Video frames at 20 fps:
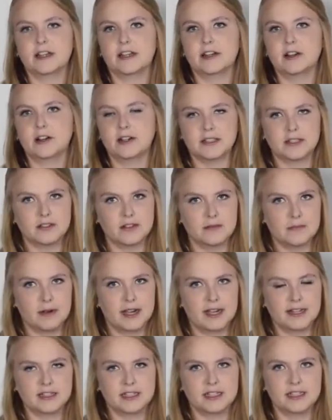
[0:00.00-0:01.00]
and also a
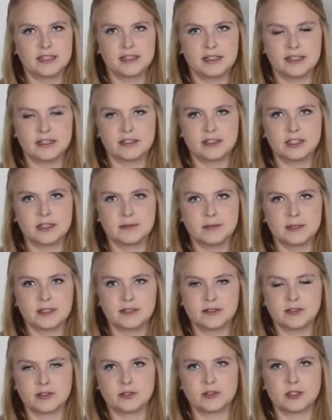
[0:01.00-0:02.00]
minor in Leadership and
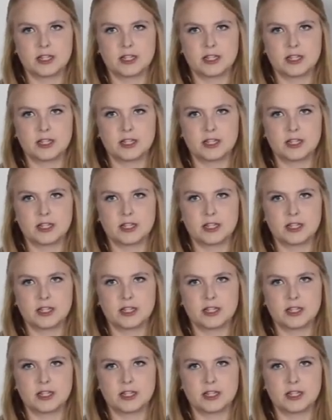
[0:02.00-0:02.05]
Social